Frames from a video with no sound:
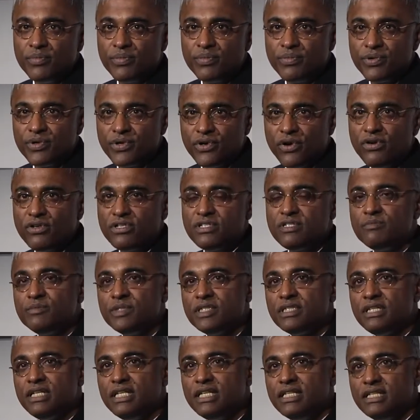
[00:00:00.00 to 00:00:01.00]

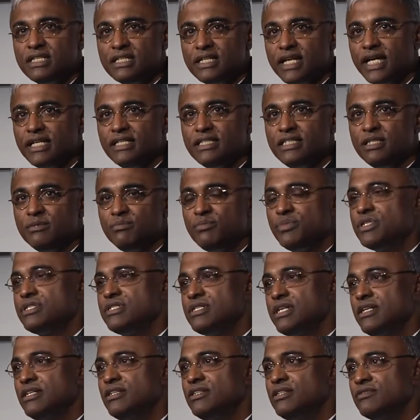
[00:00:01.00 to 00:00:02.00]
approximately
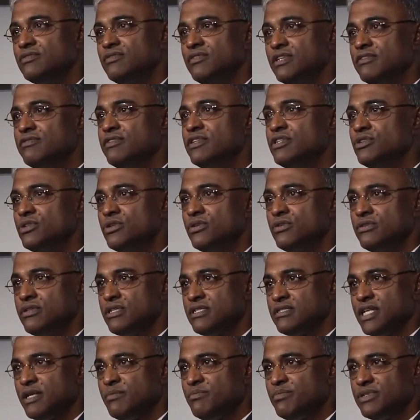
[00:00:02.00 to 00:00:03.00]
90% of living
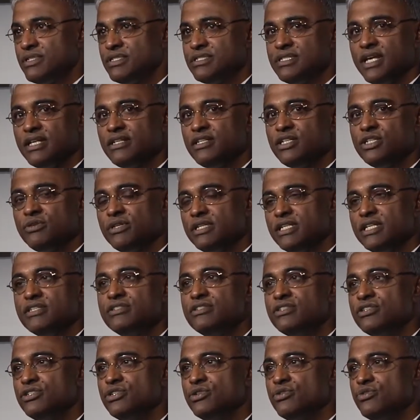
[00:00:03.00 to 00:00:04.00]
donors that present to an
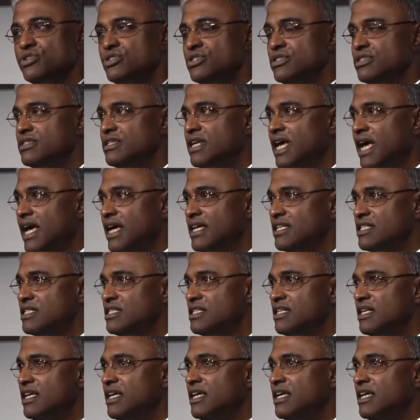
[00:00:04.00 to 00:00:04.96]
institution as